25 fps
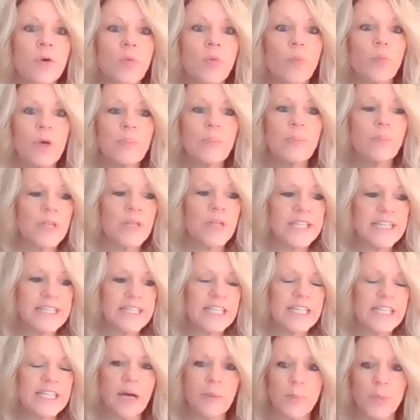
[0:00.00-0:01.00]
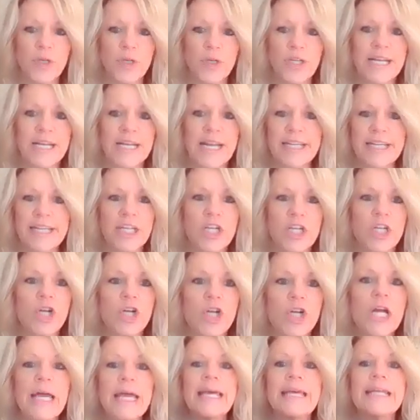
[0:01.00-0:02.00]
We've cleaned it up, put it on
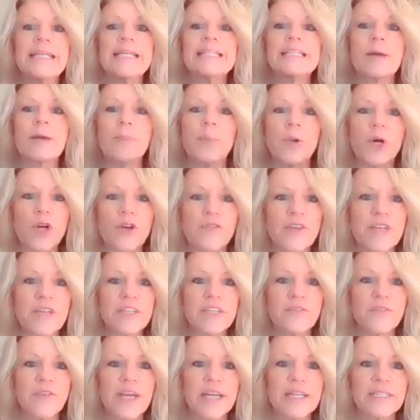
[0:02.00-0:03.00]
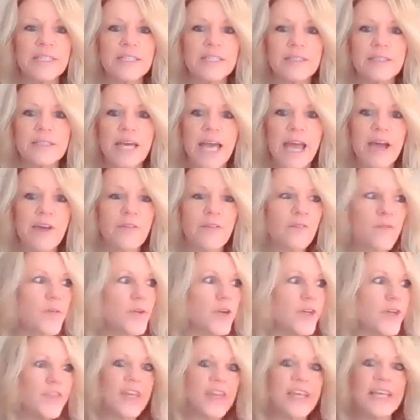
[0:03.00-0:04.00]
here. It is a perfect fit.
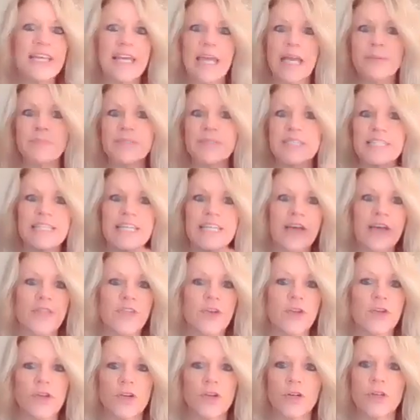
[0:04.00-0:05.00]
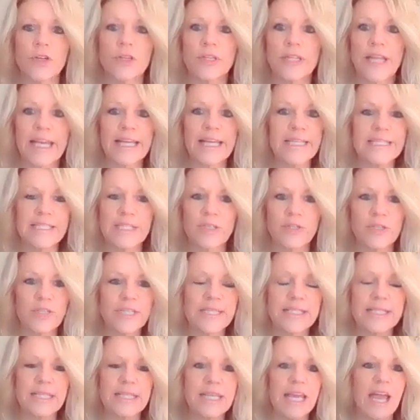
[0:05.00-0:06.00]
Everything came together, like
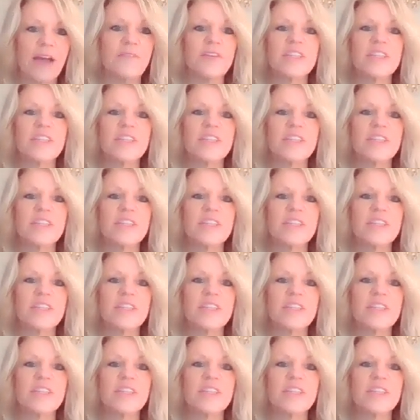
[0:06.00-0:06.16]
seriously.